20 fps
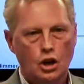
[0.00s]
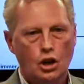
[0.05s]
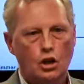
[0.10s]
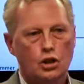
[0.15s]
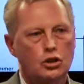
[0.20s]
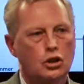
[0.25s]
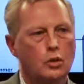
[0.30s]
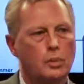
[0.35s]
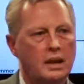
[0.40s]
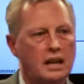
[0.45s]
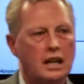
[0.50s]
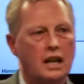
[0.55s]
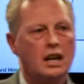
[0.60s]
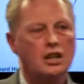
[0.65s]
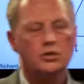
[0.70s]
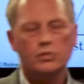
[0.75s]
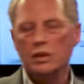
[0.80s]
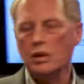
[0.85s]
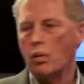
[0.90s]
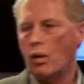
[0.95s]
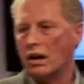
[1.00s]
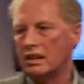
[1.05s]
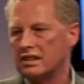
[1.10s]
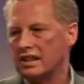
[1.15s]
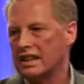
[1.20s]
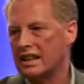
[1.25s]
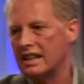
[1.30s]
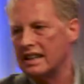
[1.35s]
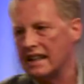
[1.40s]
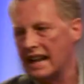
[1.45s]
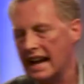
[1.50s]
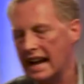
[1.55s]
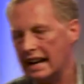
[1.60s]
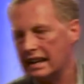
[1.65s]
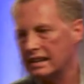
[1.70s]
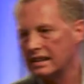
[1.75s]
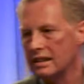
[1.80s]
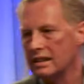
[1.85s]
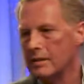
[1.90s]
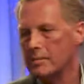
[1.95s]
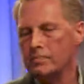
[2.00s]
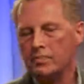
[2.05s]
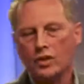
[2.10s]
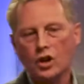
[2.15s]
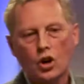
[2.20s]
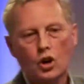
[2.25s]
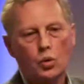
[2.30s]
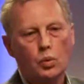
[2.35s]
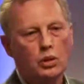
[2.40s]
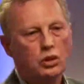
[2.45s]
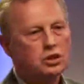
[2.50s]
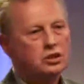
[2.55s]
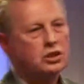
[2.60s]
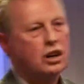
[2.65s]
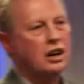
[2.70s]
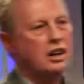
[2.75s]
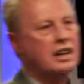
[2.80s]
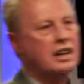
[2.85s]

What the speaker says: So because we want to connect, we'll start